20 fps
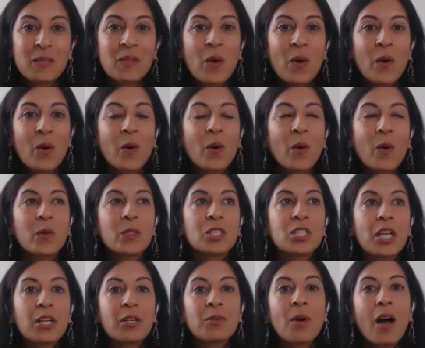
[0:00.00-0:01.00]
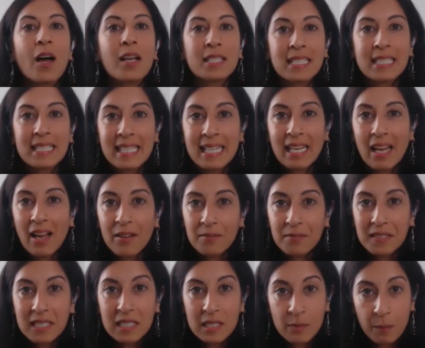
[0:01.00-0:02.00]
So generosity of
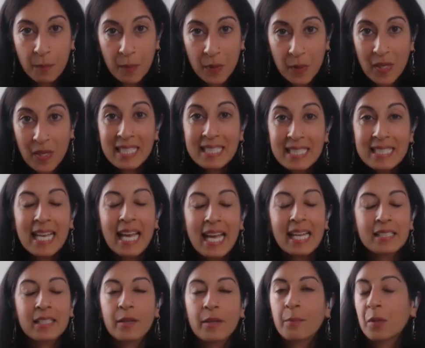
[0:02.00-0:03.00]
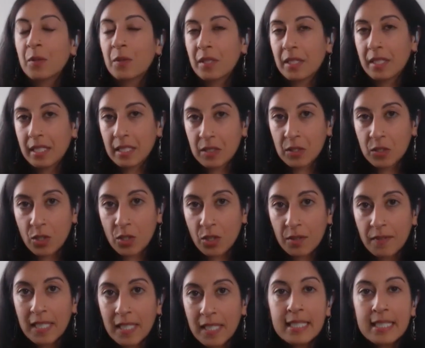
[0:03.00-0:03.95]
spirit and community service